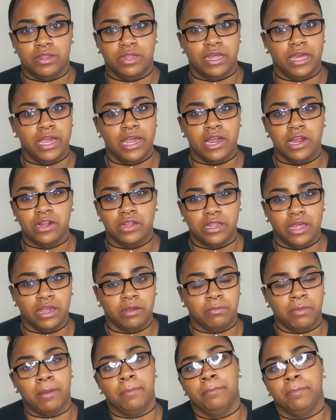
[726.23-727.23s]
They're
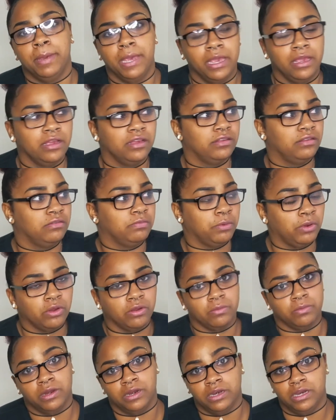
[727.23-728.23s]
like my biggest
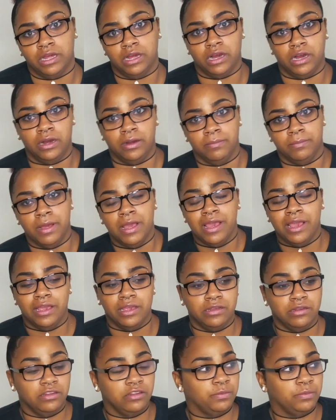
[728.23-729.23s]
spoken word
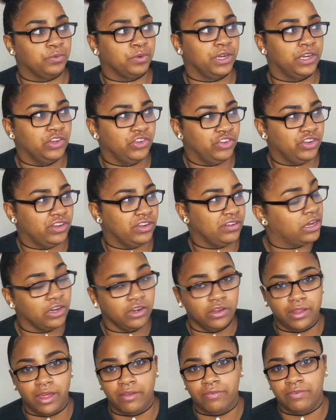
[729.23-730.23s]
inspiration.
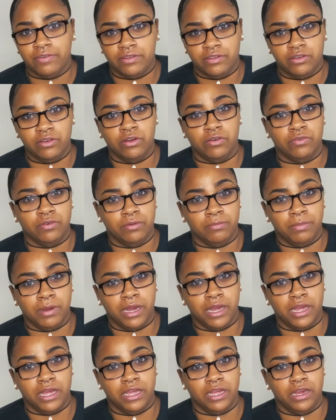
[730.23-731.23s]
Your Life Isn't Over
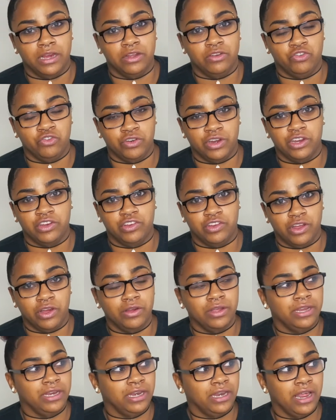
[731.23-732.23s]
by Trent
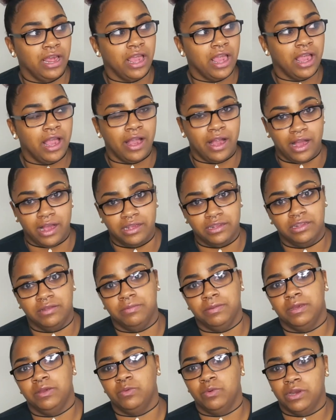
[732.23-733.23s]
Shelton has to
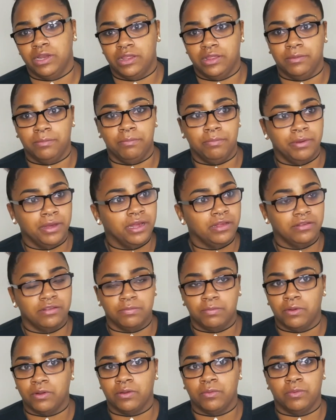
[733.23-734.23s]
be one of the best
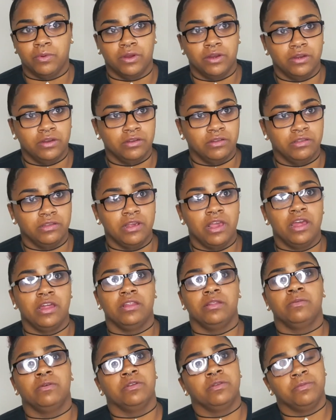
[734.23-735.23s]
spoken words,
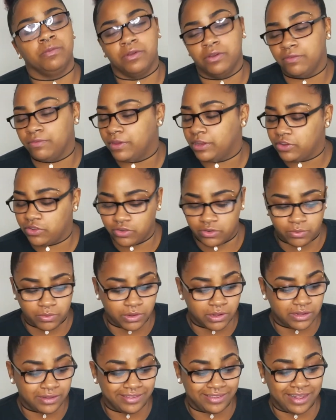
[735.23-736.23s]
the most motivational
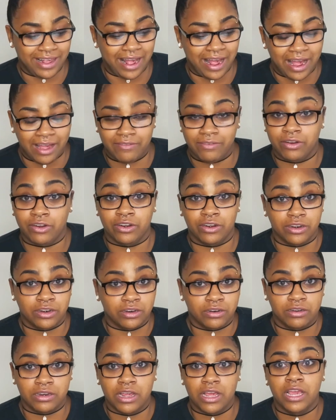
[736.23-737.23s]
ones that I've
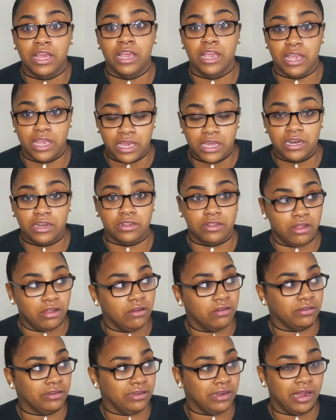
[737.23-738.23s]
heard in a
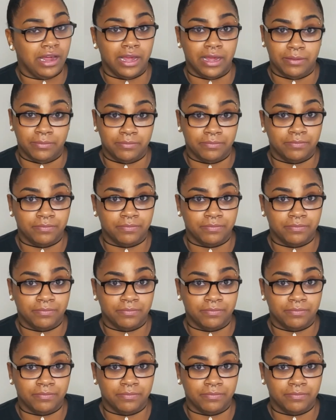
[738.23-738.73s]
long time.